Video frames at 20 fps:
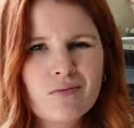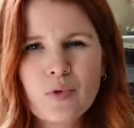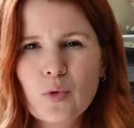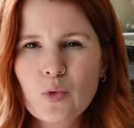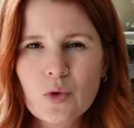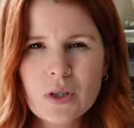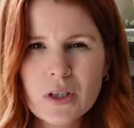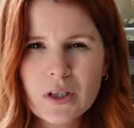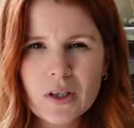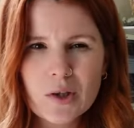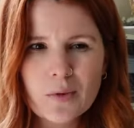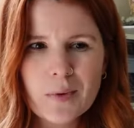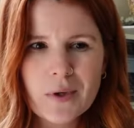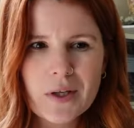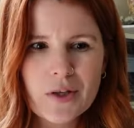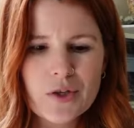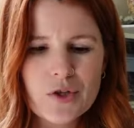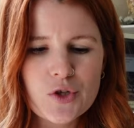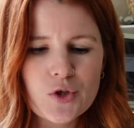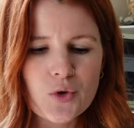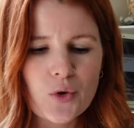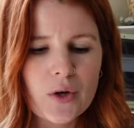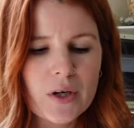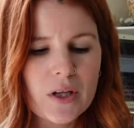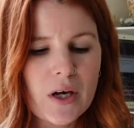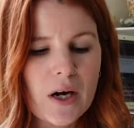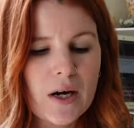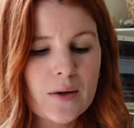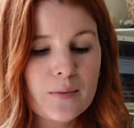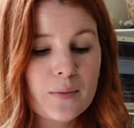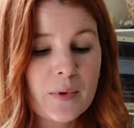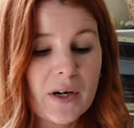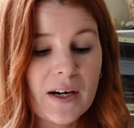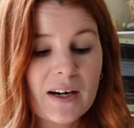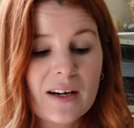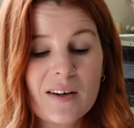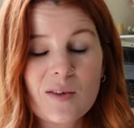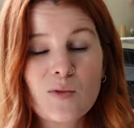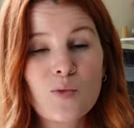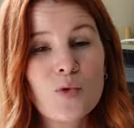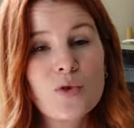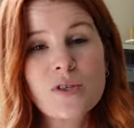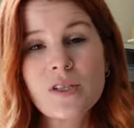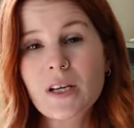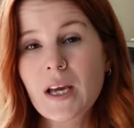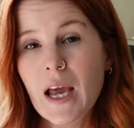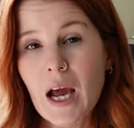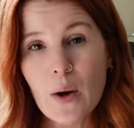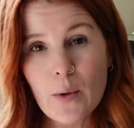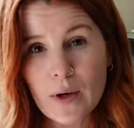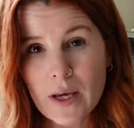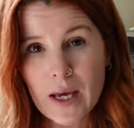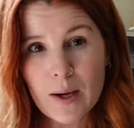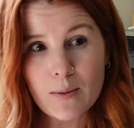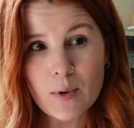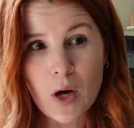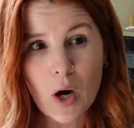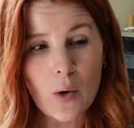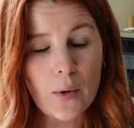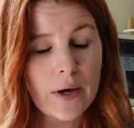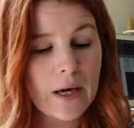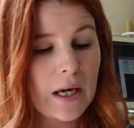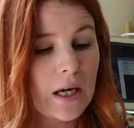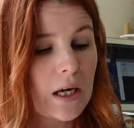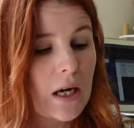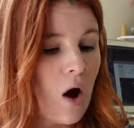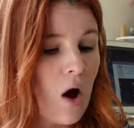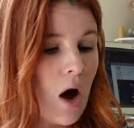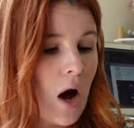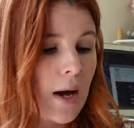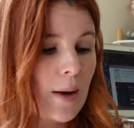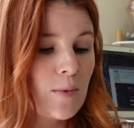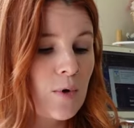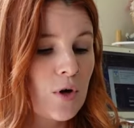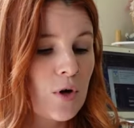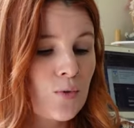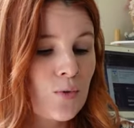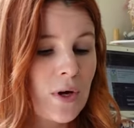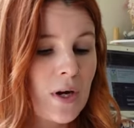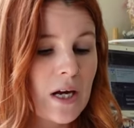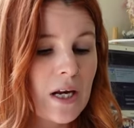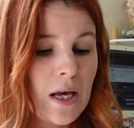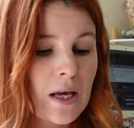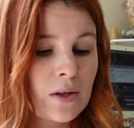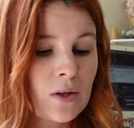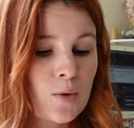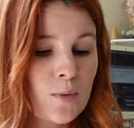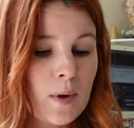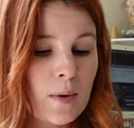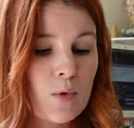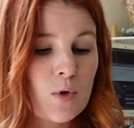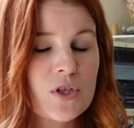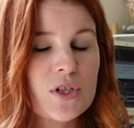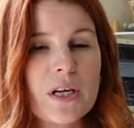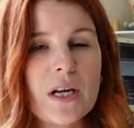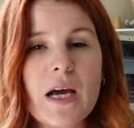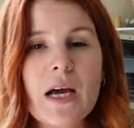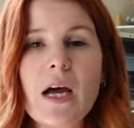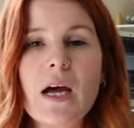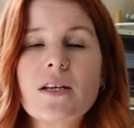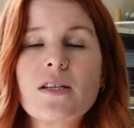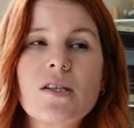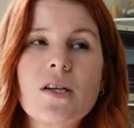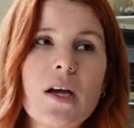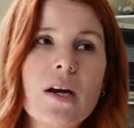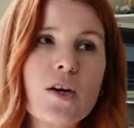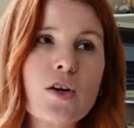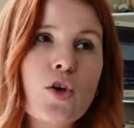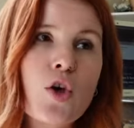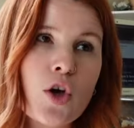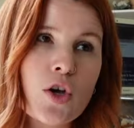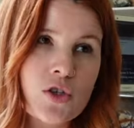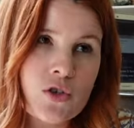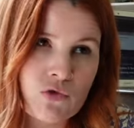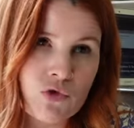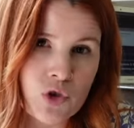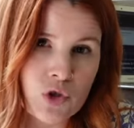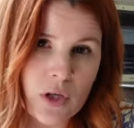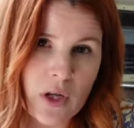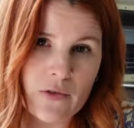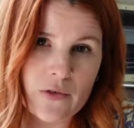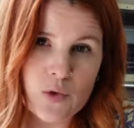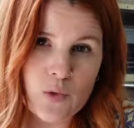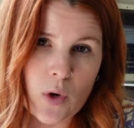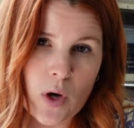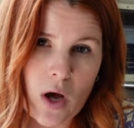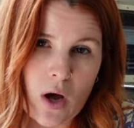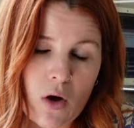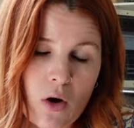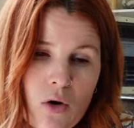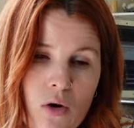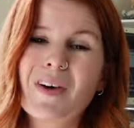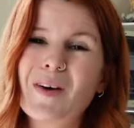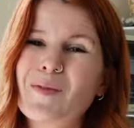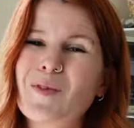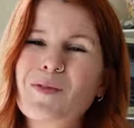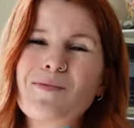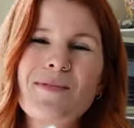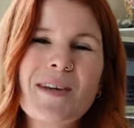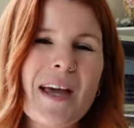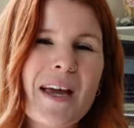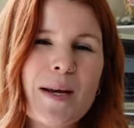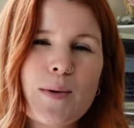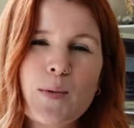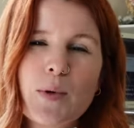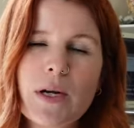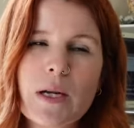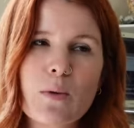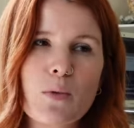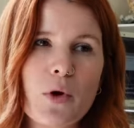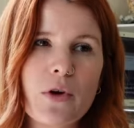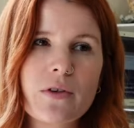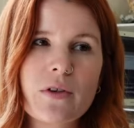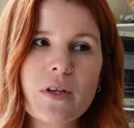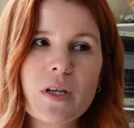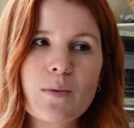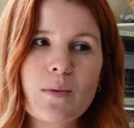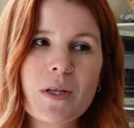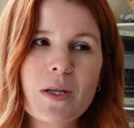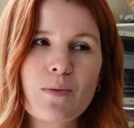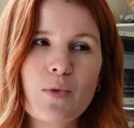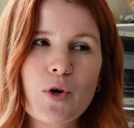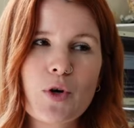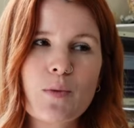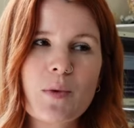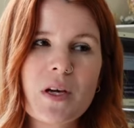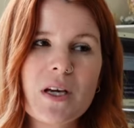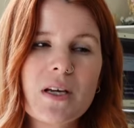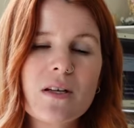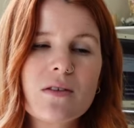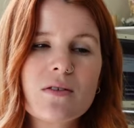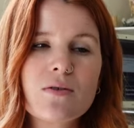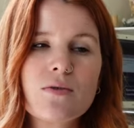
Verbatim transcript: ruined a little bit of the storyline, but we'll see how we keep going. I'm gonna read a little bit more today. I started Curse of True Love as well. I'm ten reading both of them at the moment.